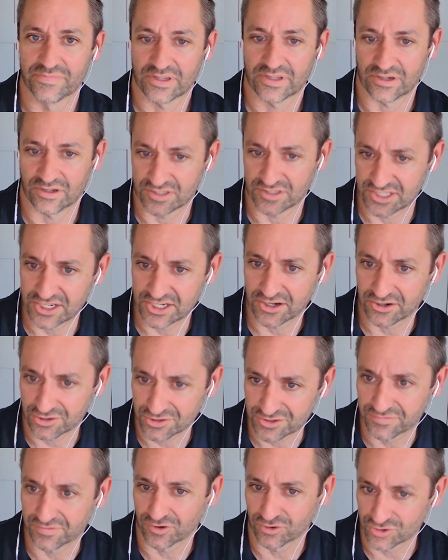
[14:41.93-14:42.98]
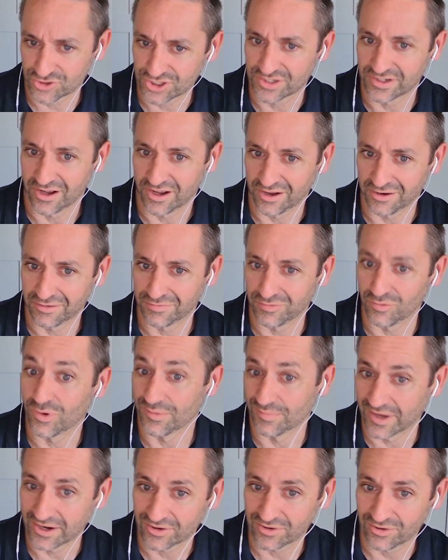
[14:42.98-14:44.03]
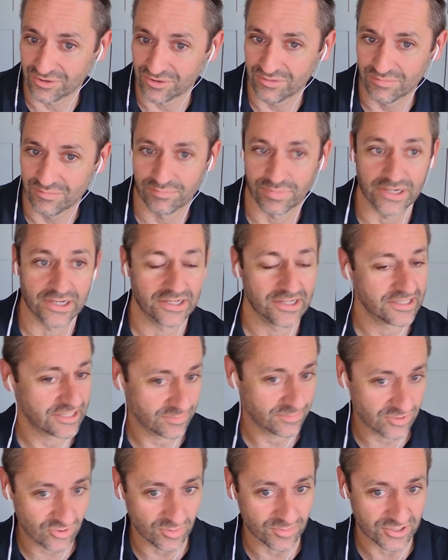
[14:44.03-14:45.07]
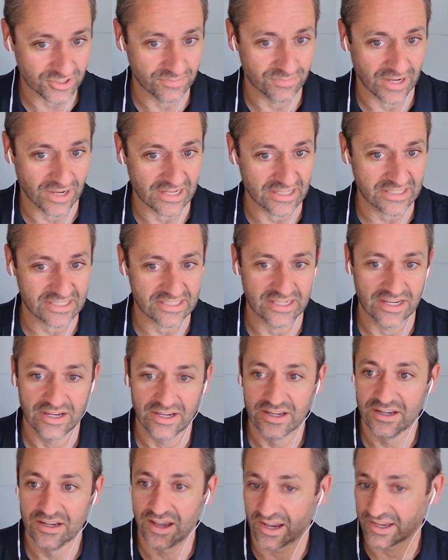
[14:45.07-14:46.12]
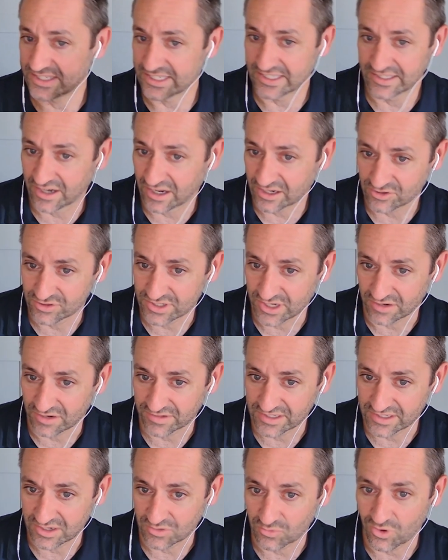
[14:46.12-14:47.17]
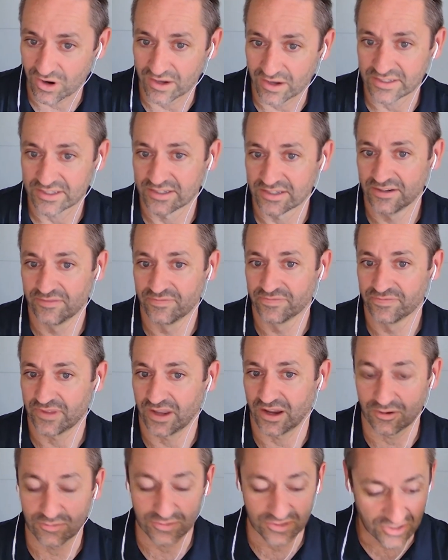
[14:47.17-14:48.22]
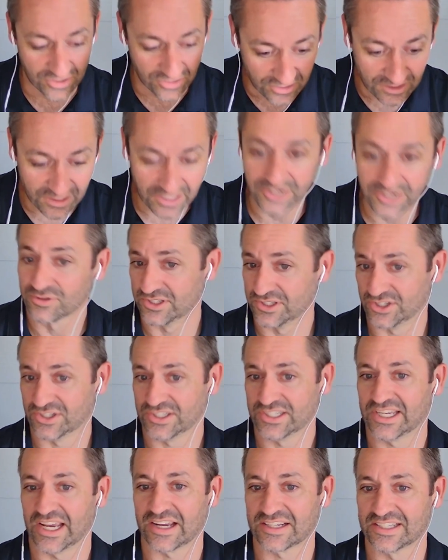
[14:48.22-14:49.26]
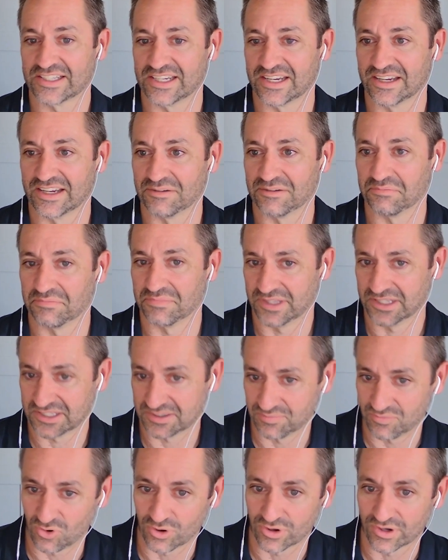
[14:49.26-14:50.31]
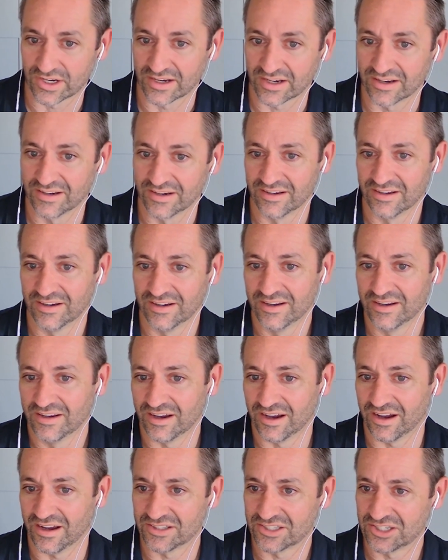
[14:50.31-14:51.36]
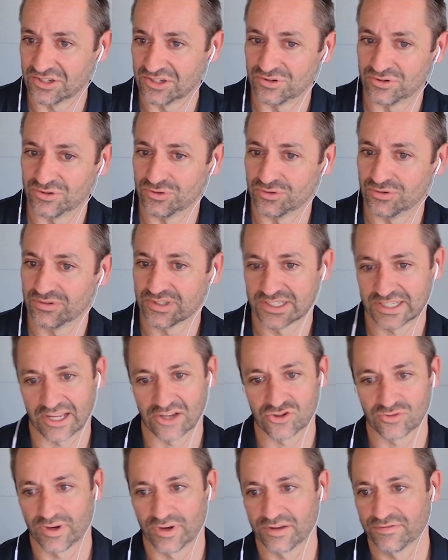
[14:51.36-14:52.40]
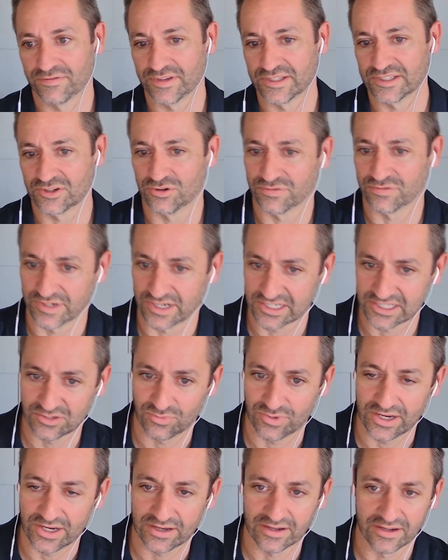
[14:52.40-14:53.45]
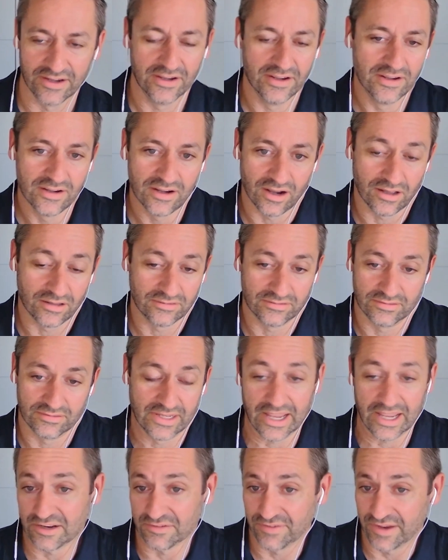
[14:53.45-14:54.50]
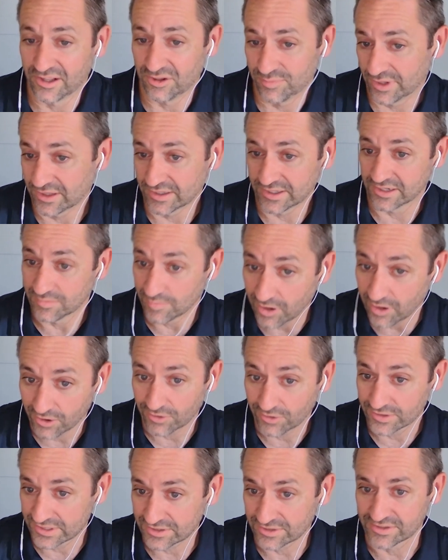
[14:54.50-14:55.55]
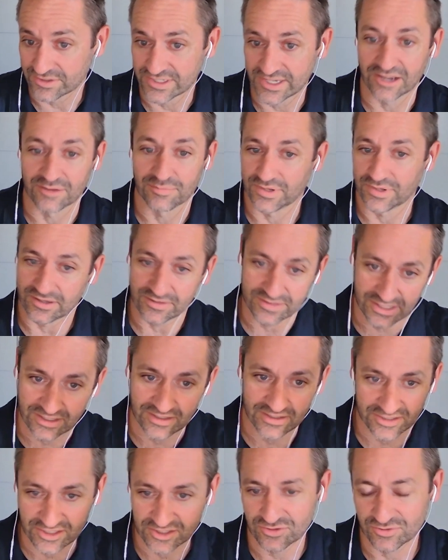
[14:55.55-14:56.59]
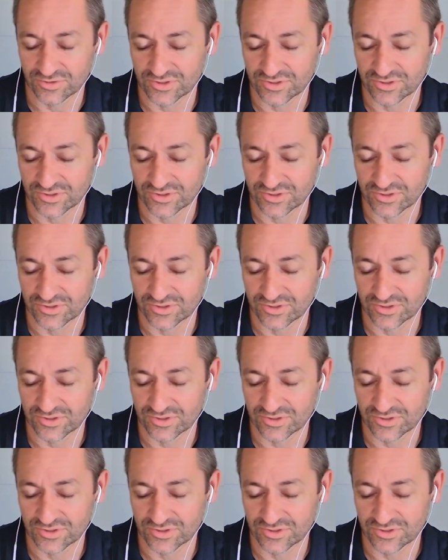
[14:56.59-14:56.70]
concierge version of One Medical, but it is subscription based. I can see the doctor as often as I want. I was literally just texting him this morning to schedule my physical for next week. He had availability tomorrow, as it turns out, but I was like, let's